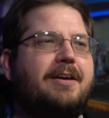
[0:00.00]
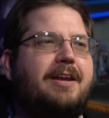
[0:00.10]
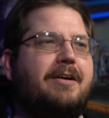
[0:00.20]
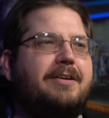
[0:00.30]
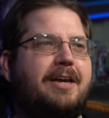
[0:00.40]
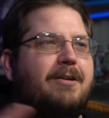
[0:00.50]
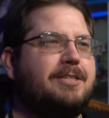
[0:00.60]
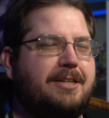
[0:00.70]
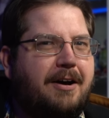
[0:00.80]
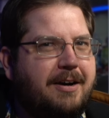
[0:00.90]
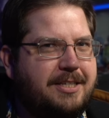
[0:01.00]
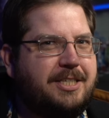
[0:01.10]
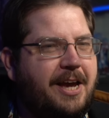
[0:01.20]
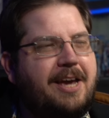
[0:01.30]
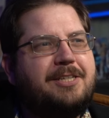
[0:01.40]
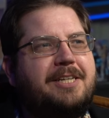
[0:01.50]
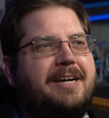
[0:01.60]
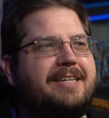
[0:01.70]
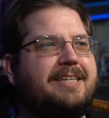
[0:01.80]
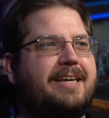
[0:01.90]
Now, here's an odd change in the
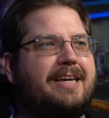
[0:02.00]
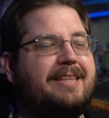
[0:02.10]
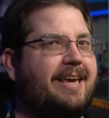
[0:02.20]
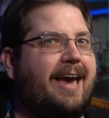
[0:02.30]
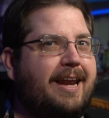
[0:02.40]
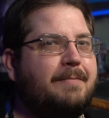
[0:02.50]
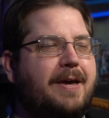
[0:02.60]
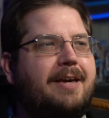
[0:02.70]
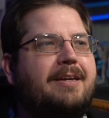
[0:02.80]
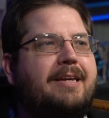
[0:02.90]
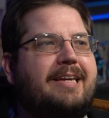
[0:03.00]
idea that in the anime,